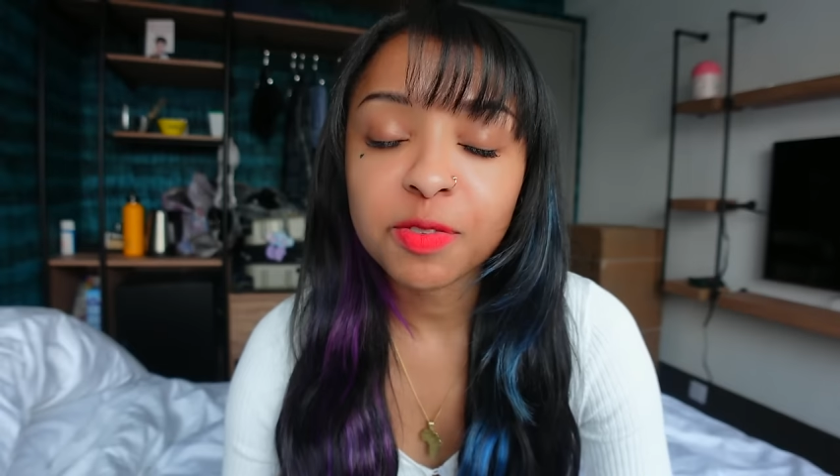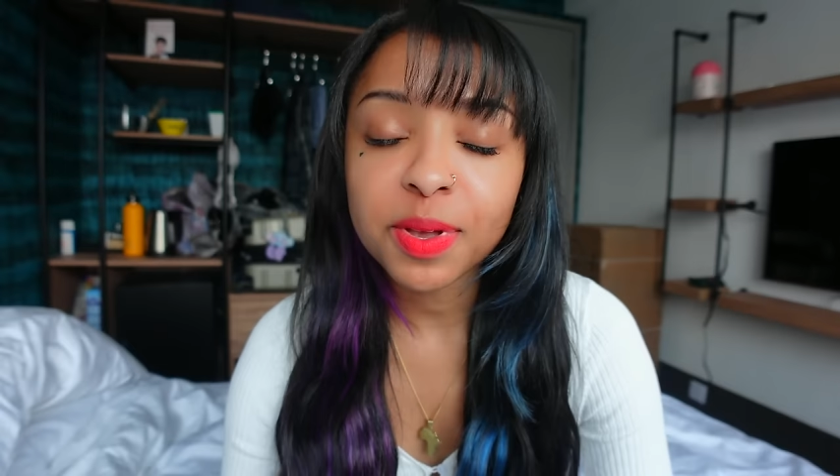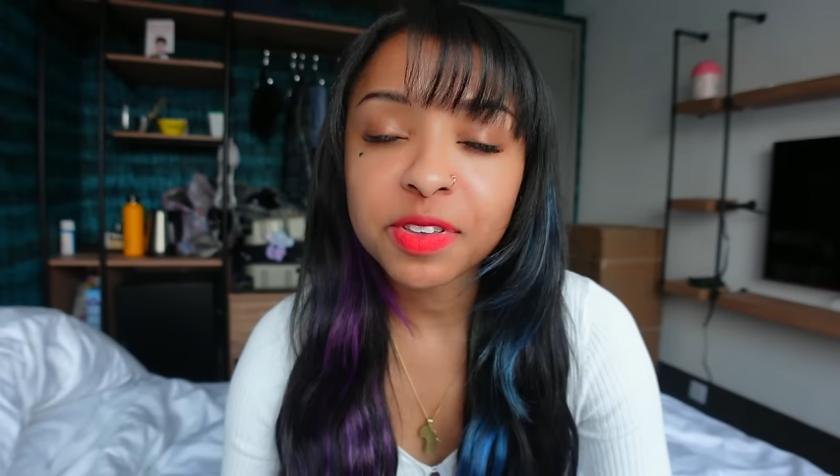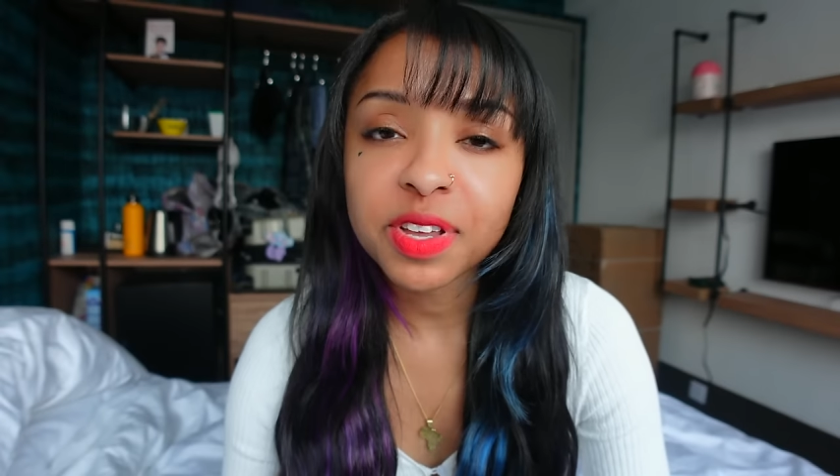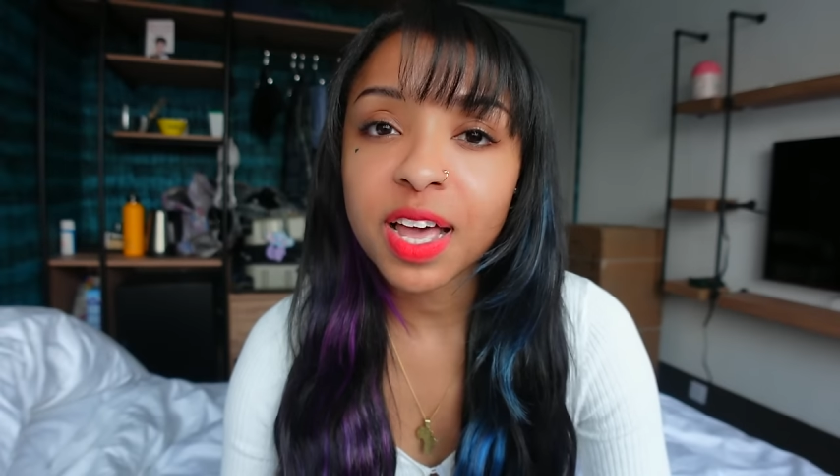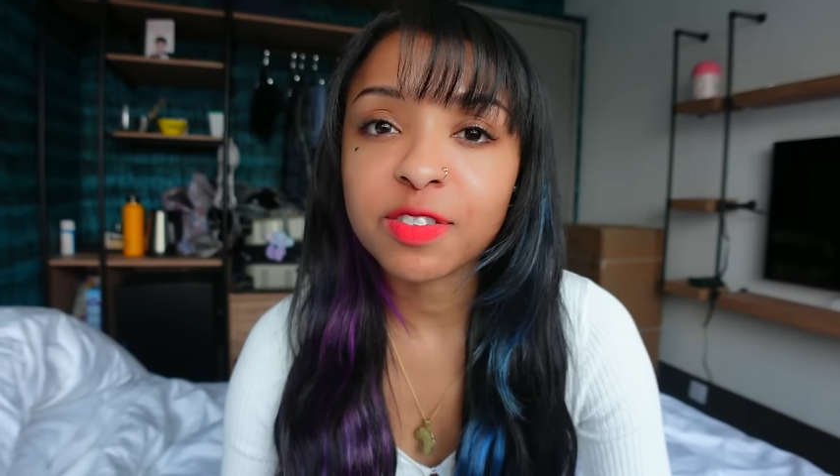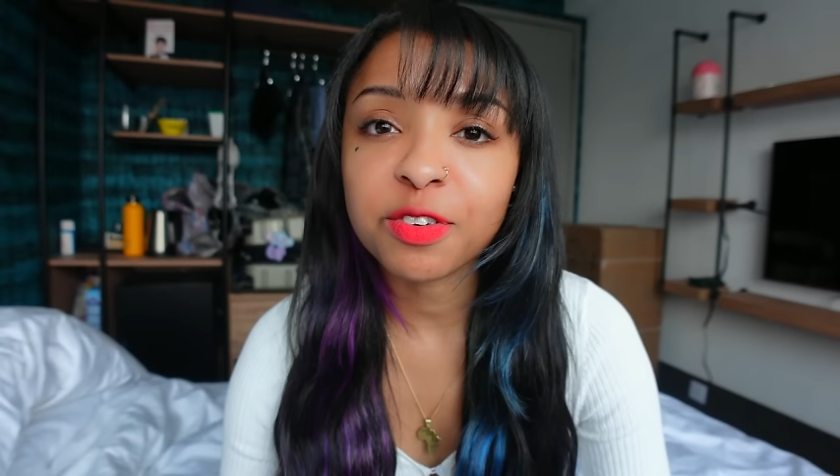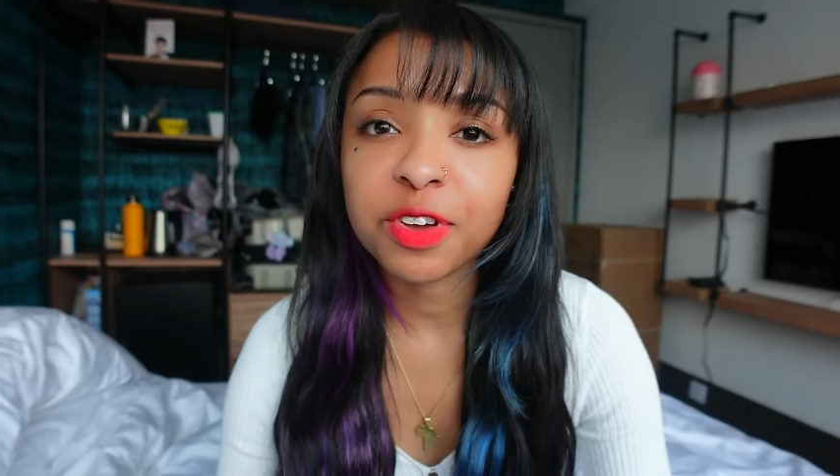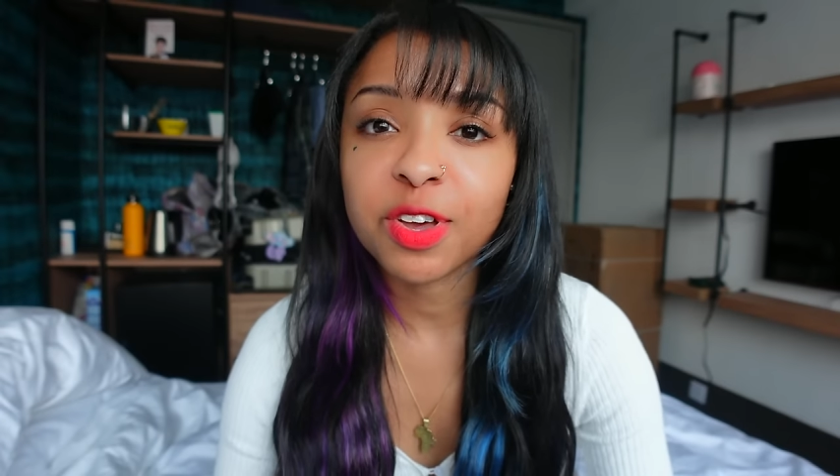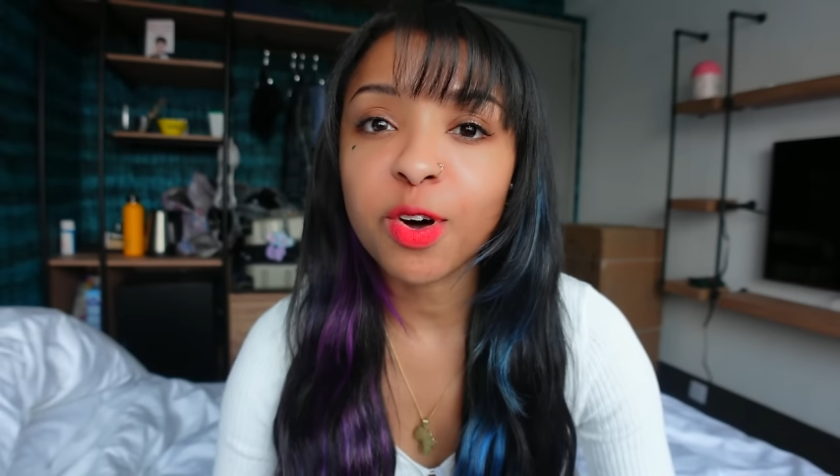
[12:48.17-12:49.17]
Especially as
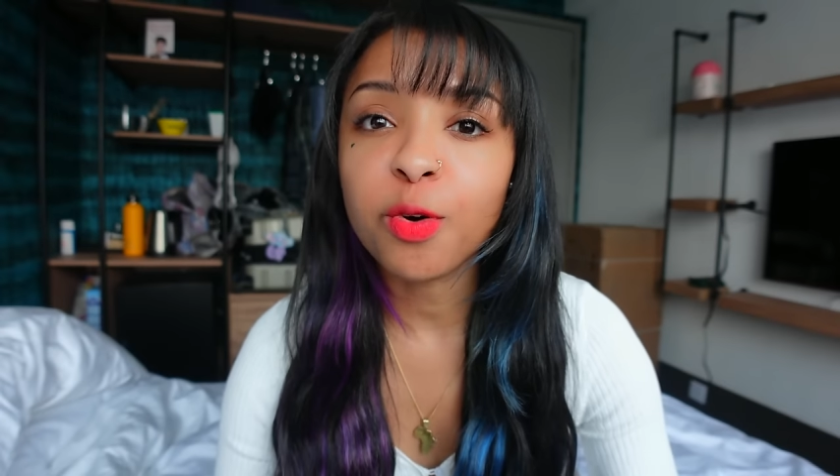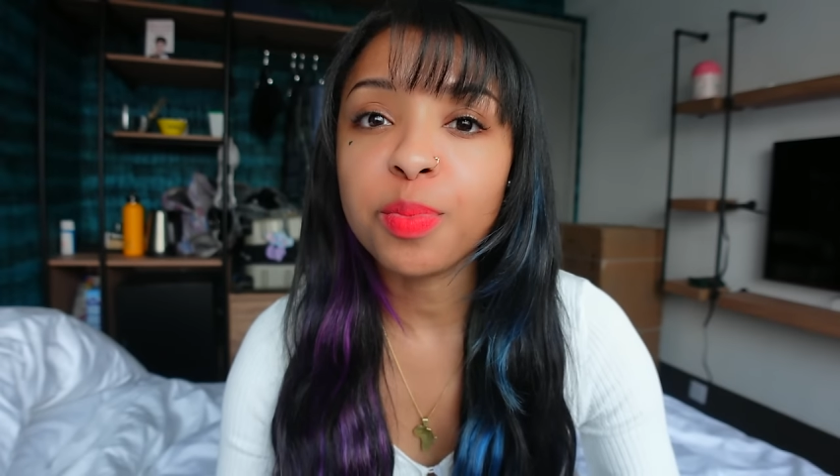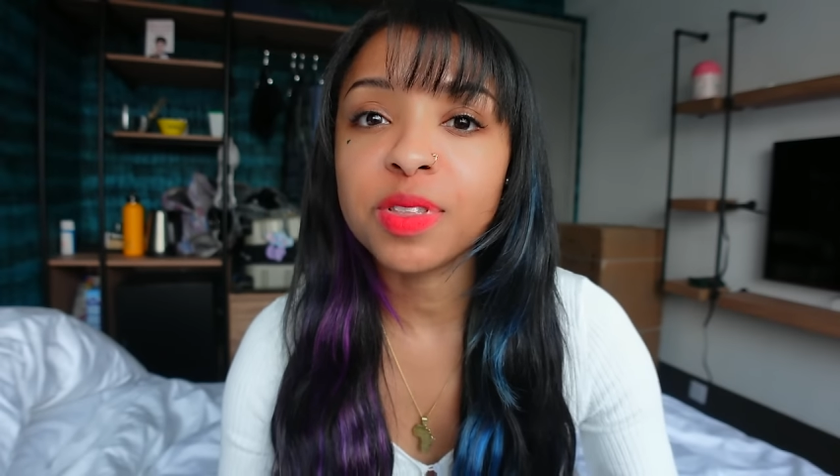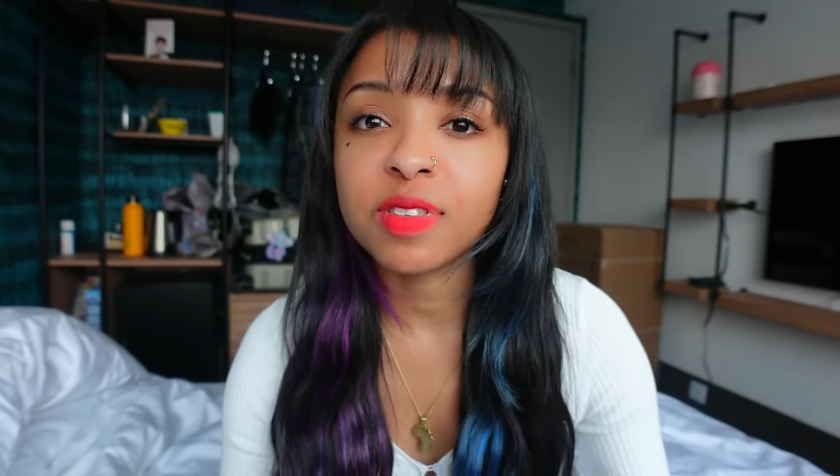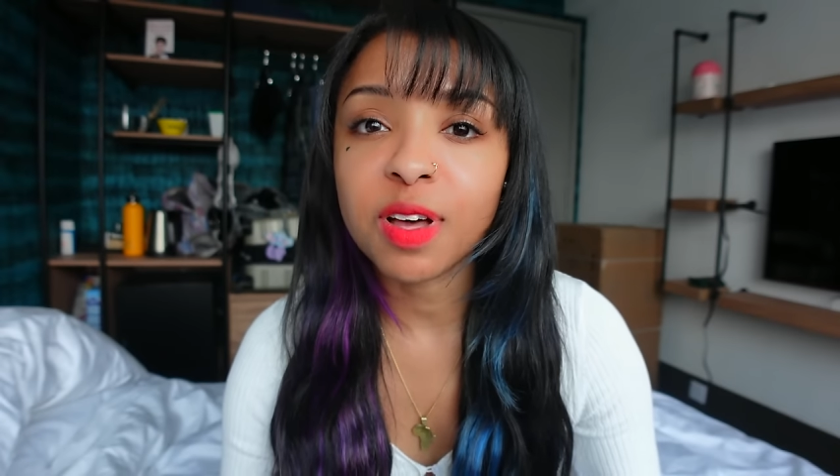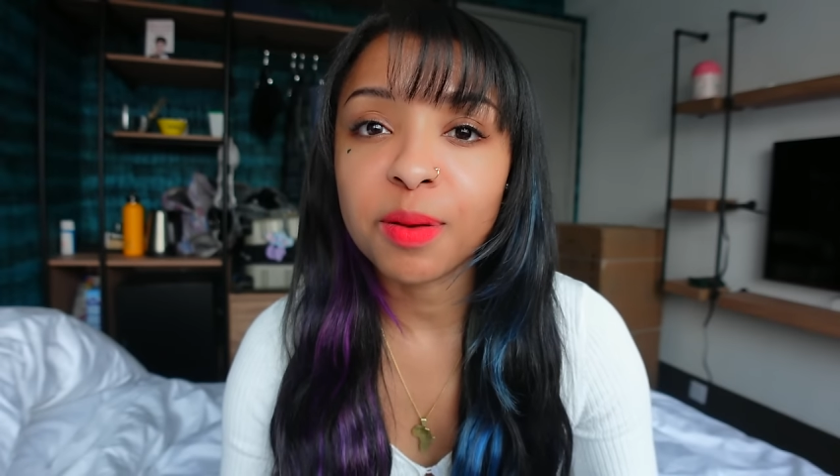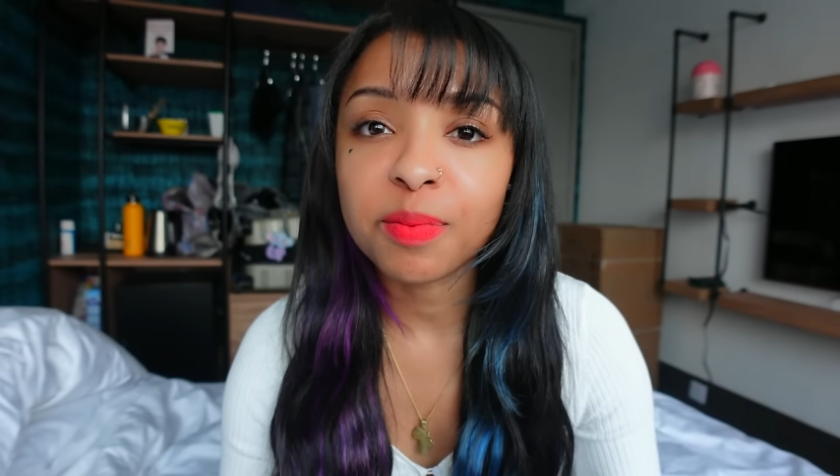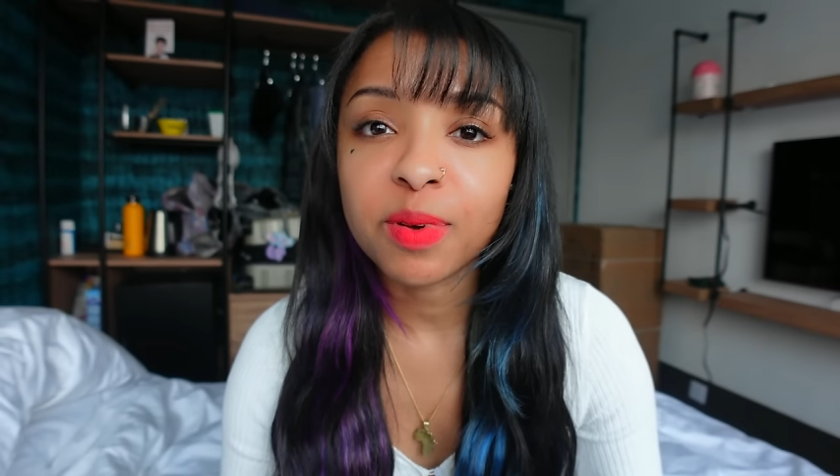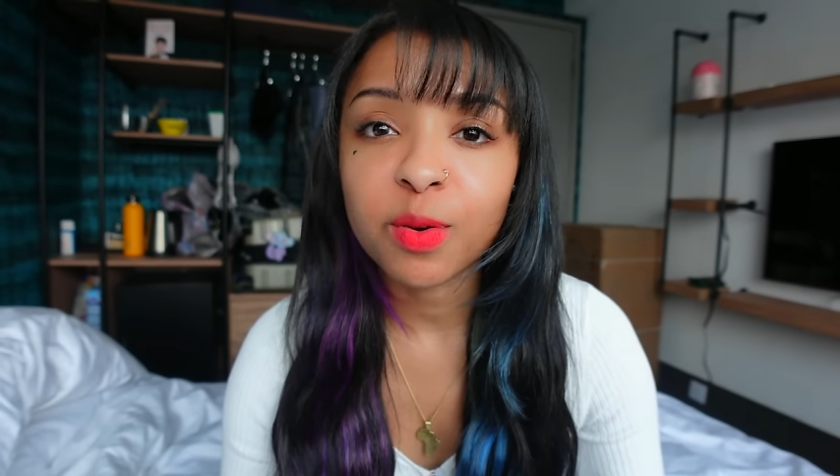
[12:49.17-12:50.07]
Korea opens up,